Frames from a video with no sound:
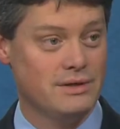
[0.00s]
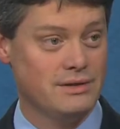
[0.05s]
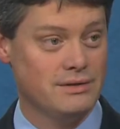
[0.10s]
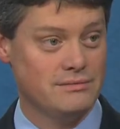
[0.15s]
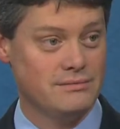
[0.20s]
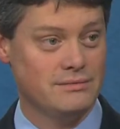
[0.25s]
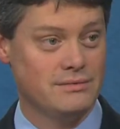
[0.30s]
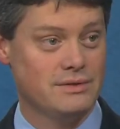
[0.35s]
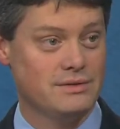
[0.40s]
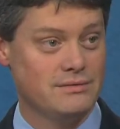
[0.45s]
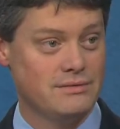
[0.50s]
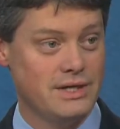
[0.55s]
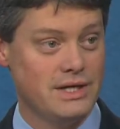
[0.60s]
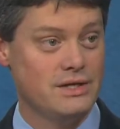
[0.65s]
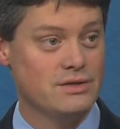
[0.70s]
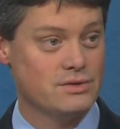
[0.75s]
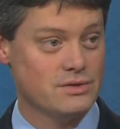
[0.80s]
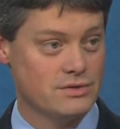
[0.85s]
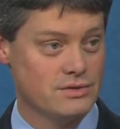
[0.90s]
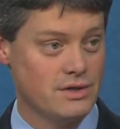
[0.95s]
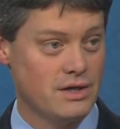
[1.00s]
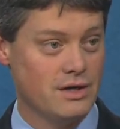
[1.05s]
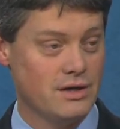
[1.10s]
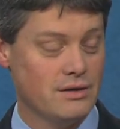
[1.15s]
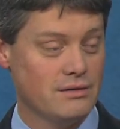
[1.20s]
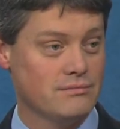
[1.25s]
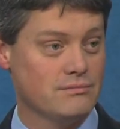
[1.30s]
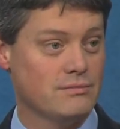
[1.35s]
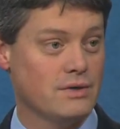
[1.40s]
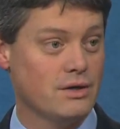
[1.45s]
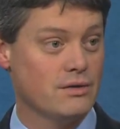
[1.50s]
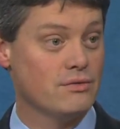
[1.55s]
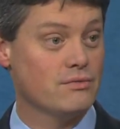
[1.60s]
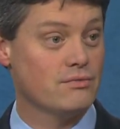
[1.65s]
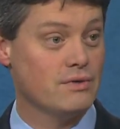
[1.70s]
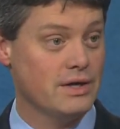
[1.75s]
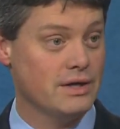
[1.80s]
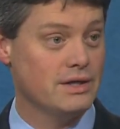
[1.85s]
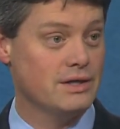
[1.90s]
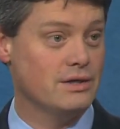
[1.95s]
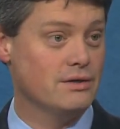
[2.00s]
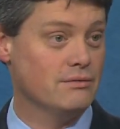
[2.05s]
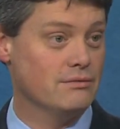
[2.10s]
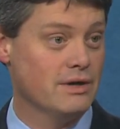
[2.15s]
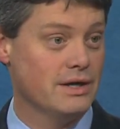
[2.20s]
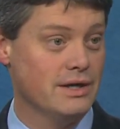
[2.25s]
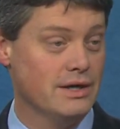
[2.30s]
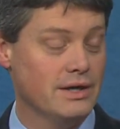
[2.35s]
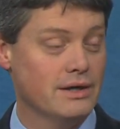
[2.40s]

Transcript: uh, dangers are, are threatening you right